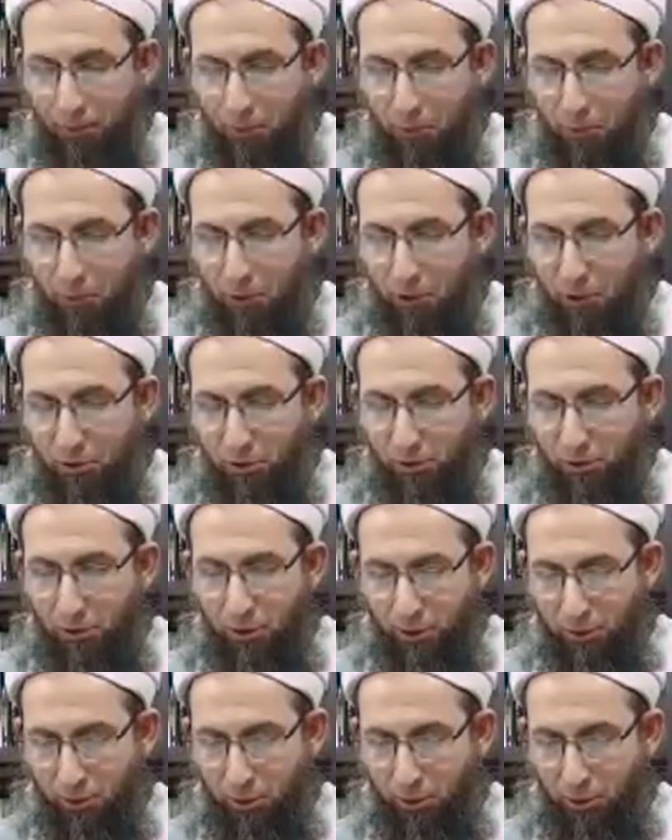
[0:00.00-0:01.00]
these are
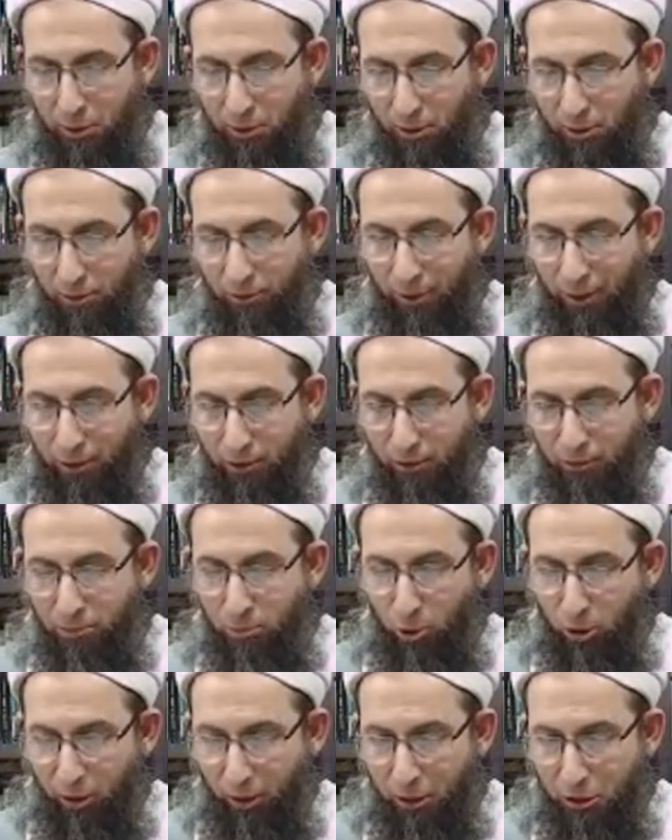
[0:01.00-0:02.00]
the riwayat of
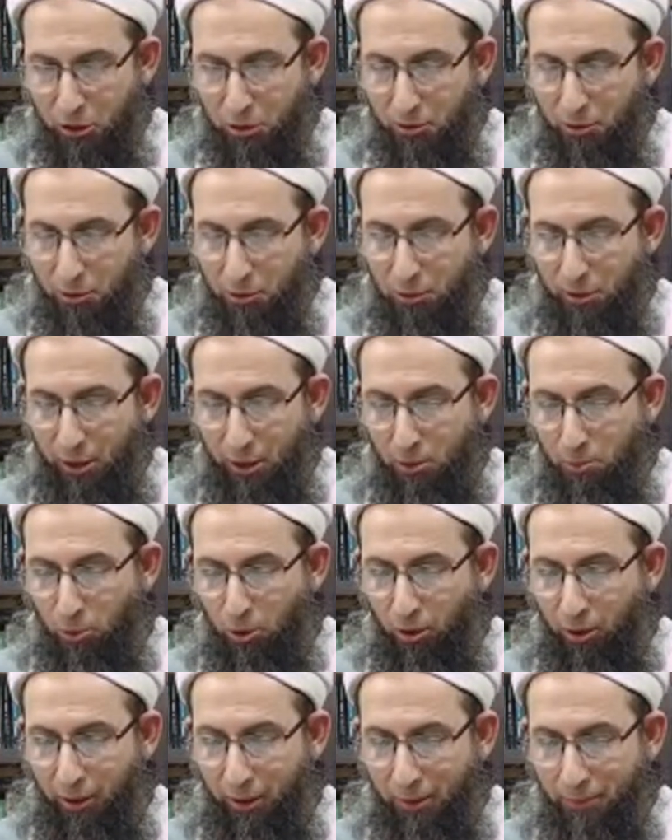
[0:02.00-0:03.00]
Bukhari, Sahih
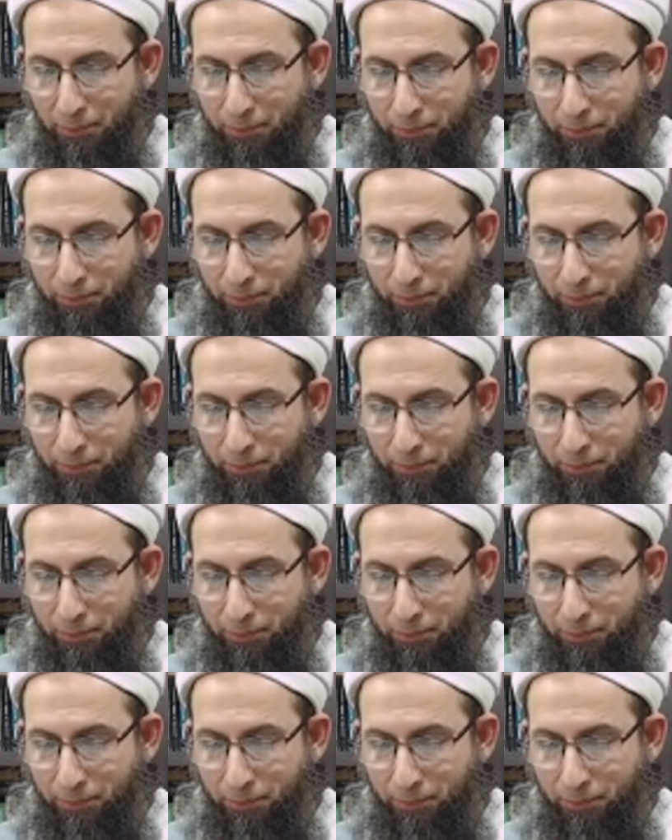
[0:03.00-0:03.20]
al-Bukhari.